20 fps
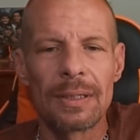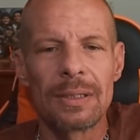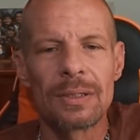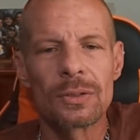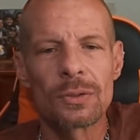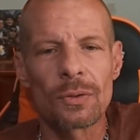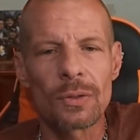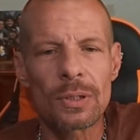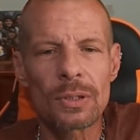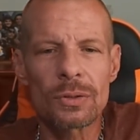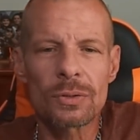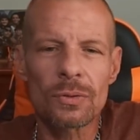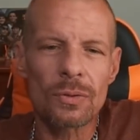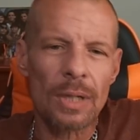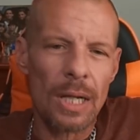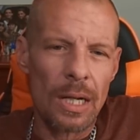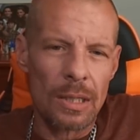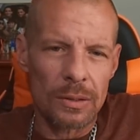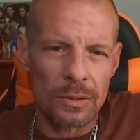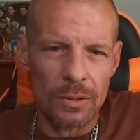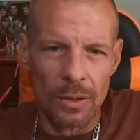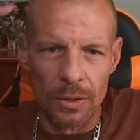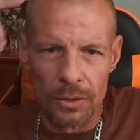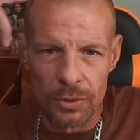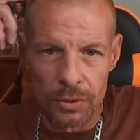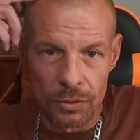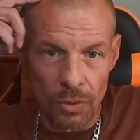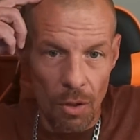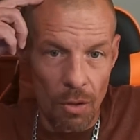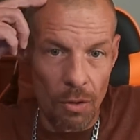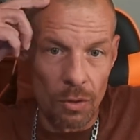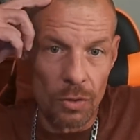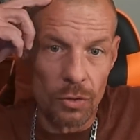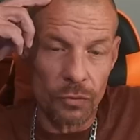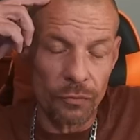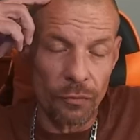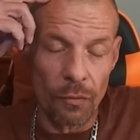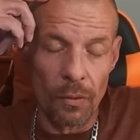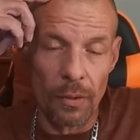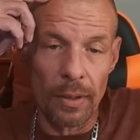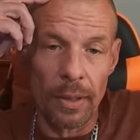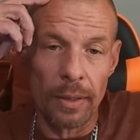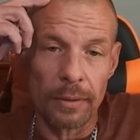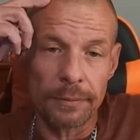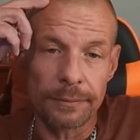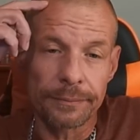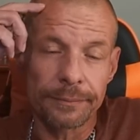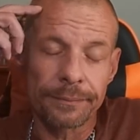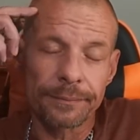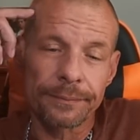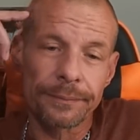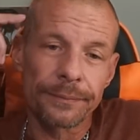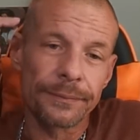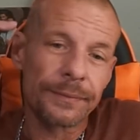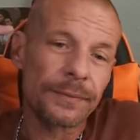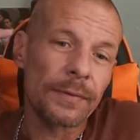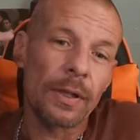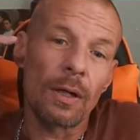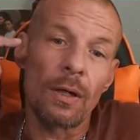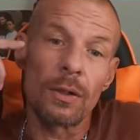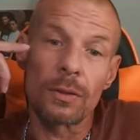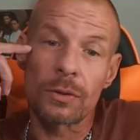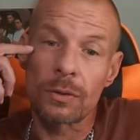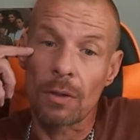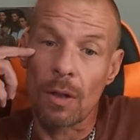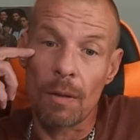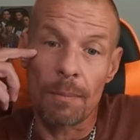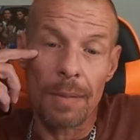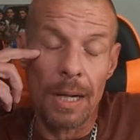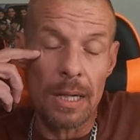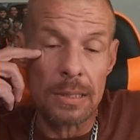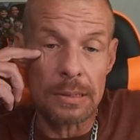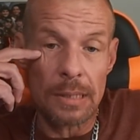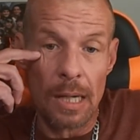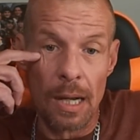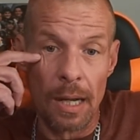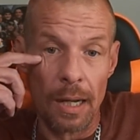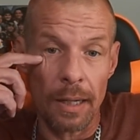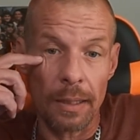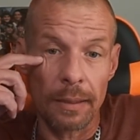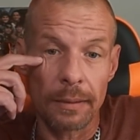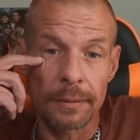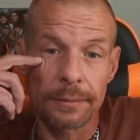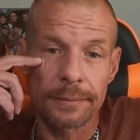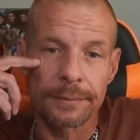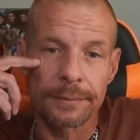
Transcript: so this dude has a star on his forehead, a star by his eye,